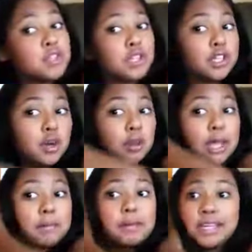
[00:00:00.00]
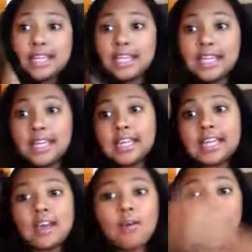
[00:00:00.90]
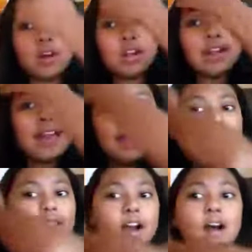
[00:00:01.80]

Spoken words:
you know, like PE or like,